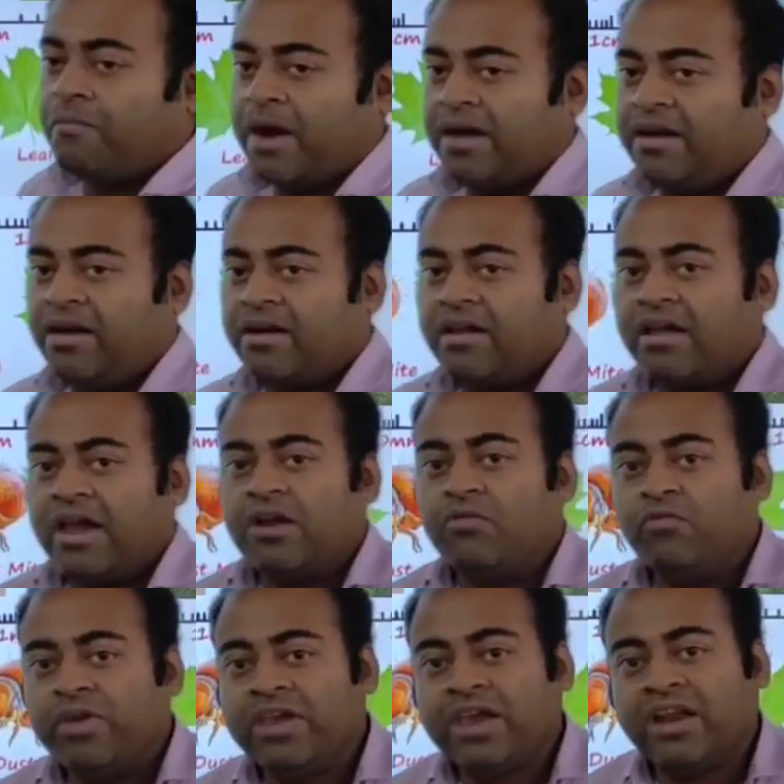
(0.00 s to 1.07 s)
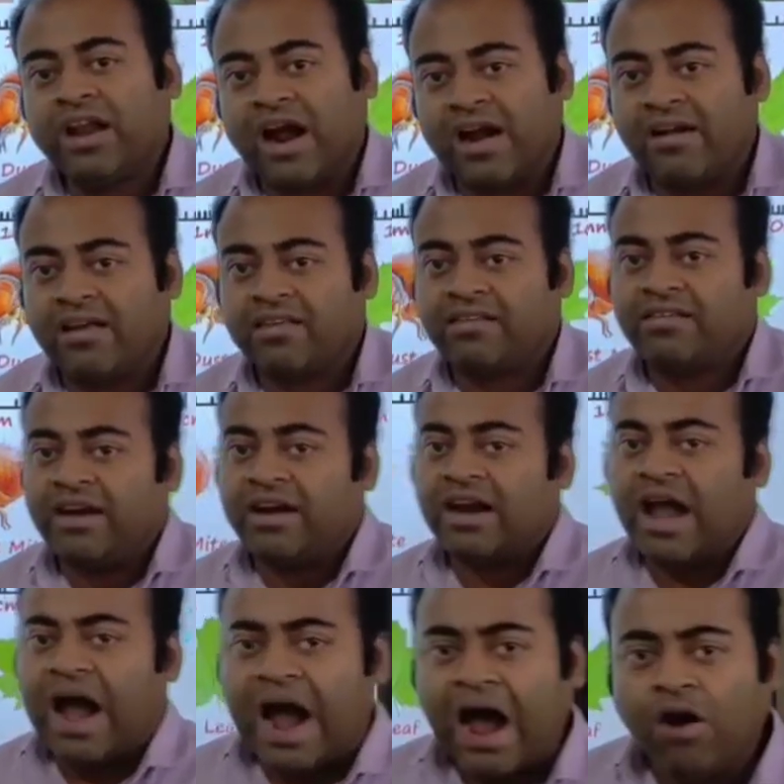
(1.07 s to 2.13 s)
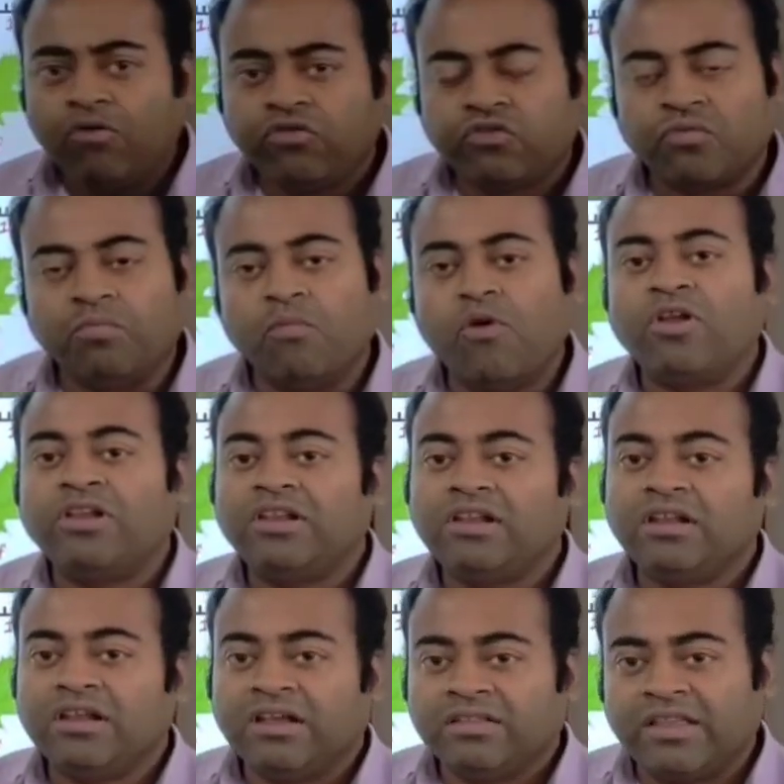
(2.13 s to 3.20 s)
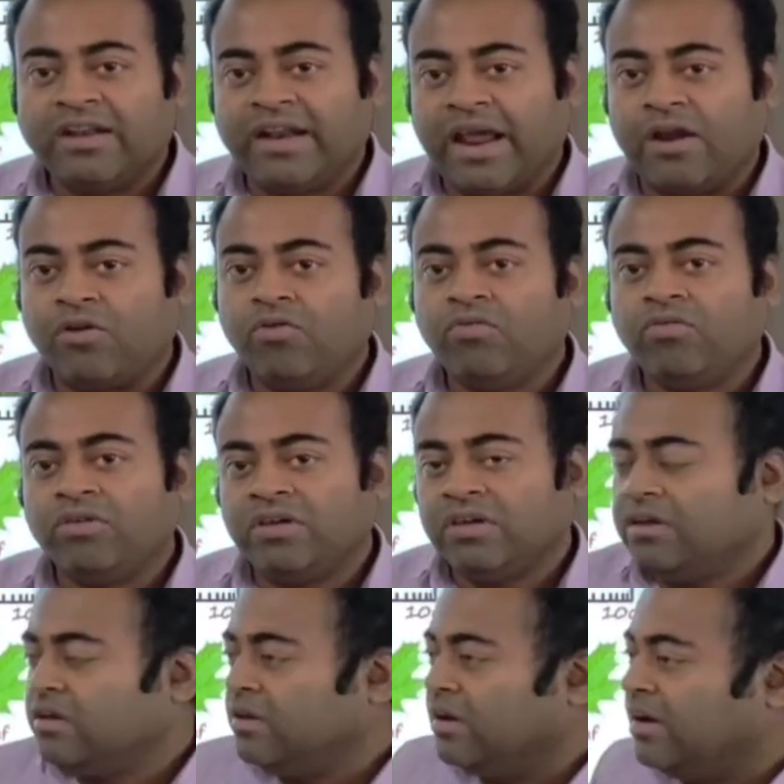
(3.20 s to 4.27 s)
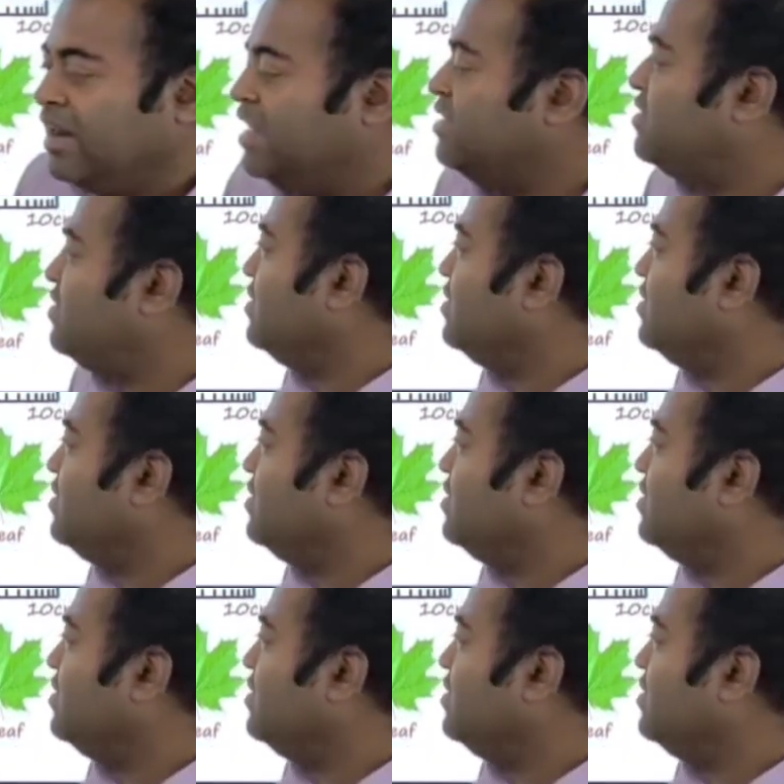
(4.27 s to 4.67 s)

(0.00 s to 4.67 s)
matter, and we can understand how small the nano range